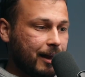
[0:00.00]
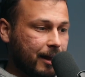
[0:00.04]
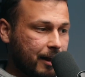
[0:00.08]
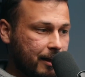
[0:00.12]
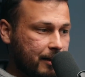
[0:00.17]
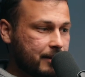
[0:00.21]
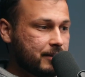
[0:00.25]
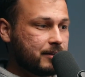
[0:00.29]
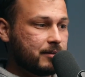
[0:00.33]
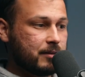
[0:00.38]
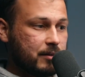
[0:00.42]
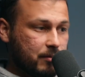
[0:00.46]

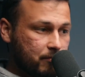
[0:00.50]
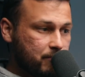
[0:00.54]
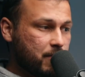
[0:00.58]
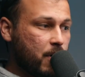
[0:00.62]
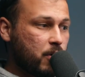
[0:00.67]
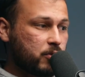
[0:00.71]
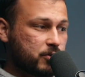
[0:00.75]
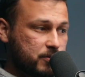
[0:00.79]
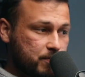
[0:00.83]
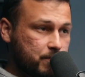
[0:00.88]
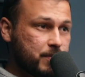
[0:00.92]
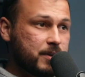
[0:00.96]
in
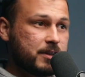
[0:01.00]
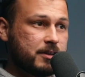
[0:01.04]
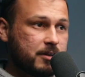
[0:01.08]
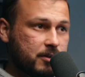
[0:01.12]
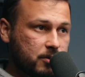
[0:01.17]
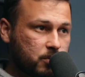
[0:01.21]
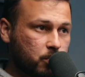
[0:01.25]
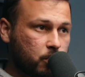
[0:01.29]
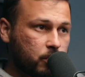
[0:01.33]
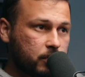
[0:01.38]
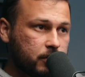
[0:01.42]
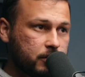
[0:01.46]
most
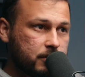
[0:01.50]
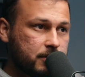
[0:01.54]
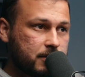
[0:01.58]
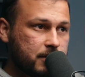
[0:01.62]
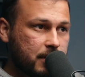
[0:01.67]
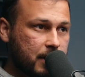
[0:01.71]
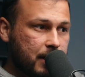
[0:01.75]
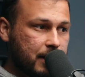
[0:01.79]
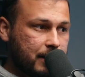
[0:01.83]
business worlds,